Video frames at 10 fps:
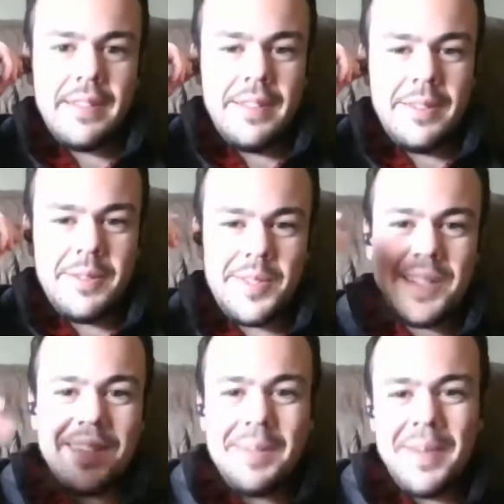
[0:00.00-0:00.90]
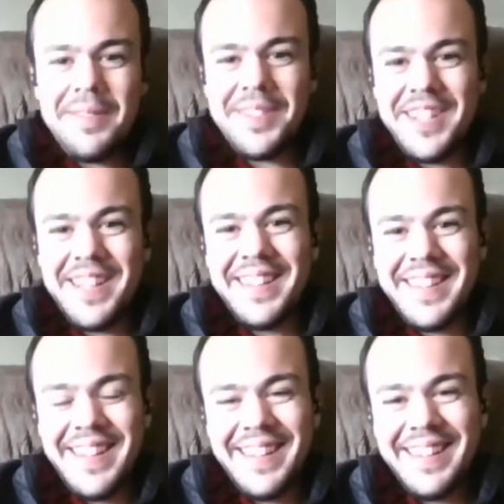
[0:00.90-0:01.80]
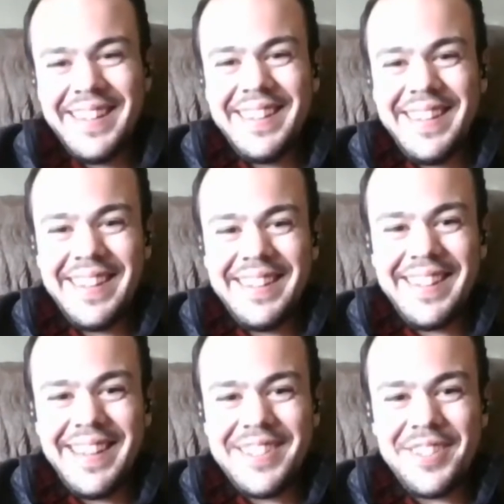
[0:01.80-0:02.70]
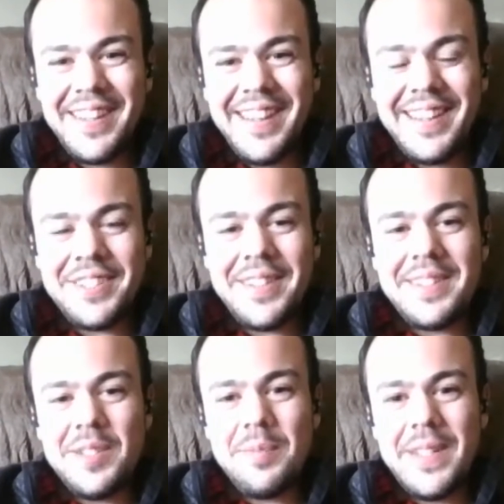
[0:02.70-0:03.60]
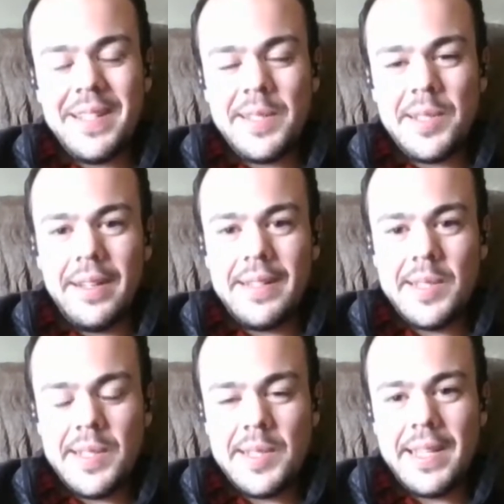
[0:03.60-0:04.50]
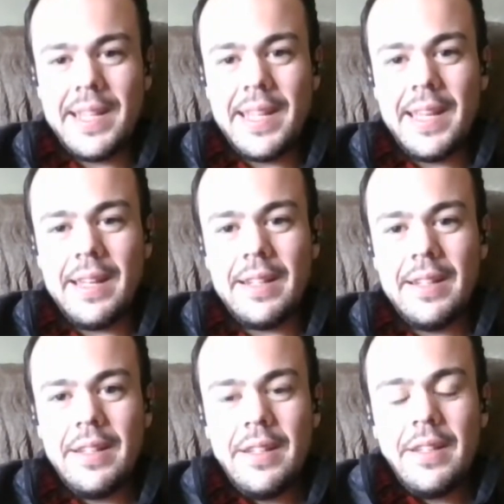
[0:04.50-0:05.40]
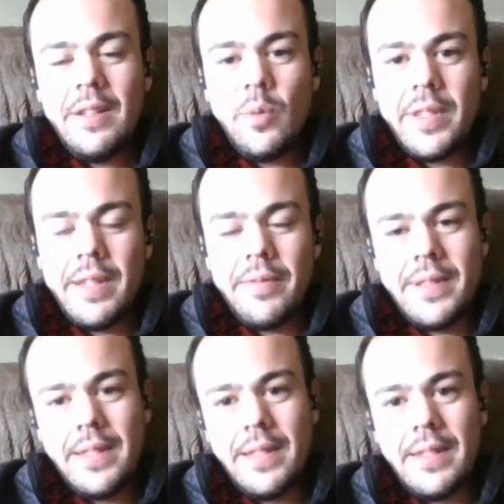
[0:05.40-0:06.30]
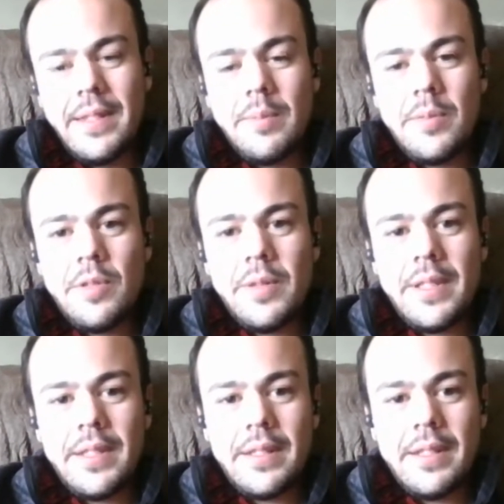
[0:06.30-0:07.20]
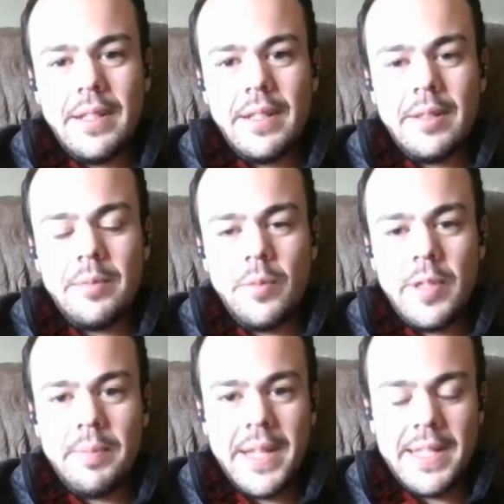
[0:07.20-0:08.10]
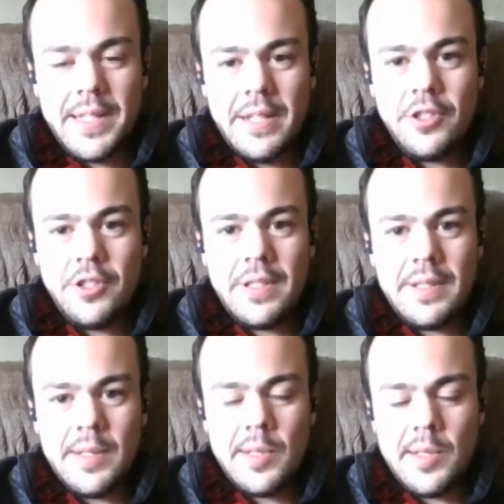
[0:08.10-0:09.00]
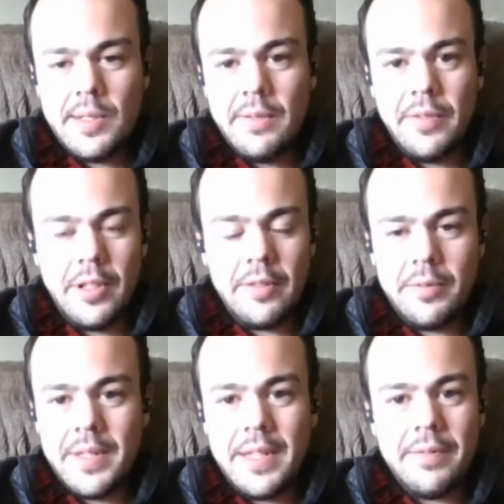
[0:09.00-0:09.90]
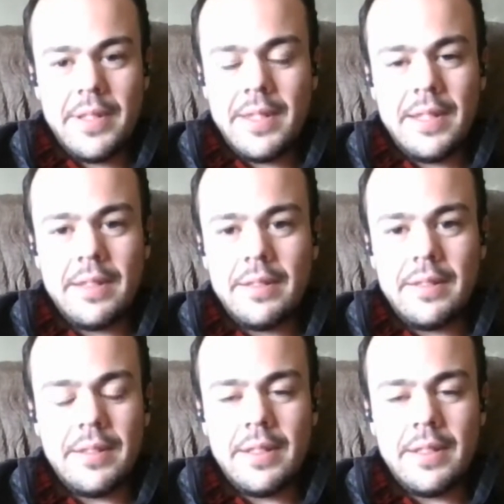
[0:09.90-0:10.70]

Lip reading: Satyameva Jayate. In the end, I try to be as honest as I can with everything that I'm doing, with my intentions involved with everything.